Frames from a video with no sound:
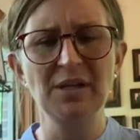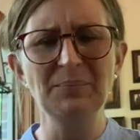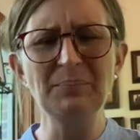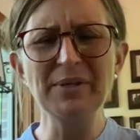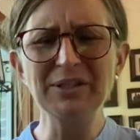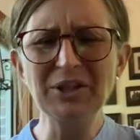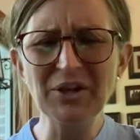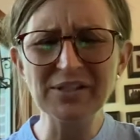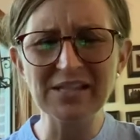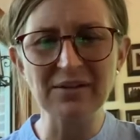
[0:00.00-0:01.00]
But
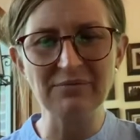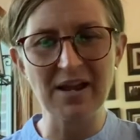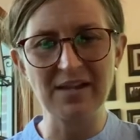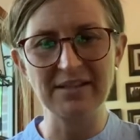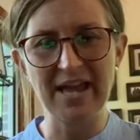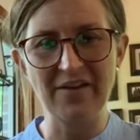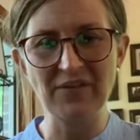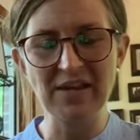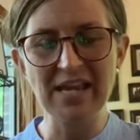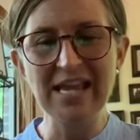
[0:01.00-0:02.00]
look, said Ron,
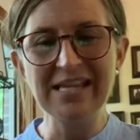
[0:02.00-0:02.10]
laughing.